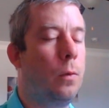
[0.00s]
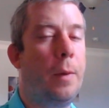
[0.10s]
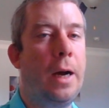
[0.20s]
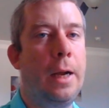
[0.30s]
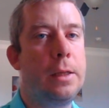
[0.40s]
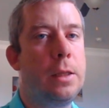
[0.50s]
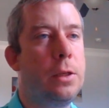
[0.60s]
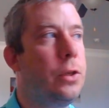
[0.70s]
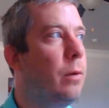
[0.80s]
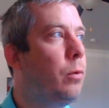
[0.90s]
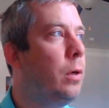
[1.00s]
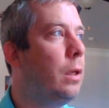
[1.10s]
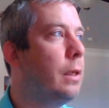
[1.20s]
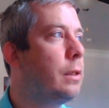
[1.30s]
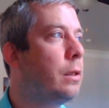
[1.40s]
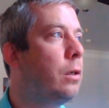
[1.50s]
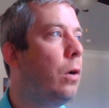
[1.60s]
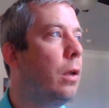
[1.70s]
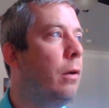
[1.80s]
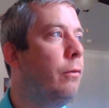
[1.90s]
Well, mine is the SharePoint list
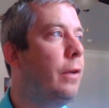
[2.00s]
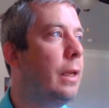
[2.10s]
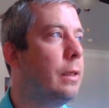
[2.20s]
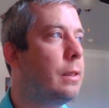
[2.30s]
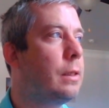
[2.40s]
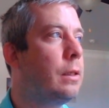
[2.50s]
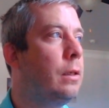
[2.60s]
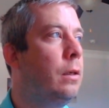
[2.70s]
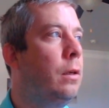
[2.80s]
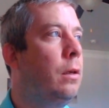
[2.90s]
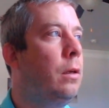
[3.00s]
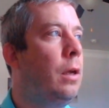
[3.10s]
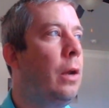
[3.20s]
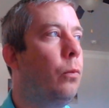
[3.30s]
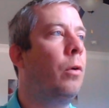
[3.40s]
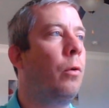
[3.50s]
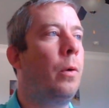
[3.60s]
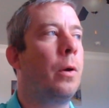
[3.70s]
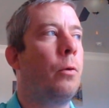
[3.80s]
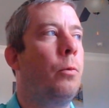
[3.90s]
called events. And what do we
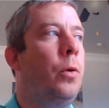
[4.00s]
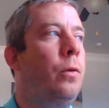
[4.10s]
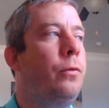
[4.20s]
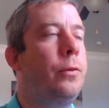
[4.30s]
want to remove?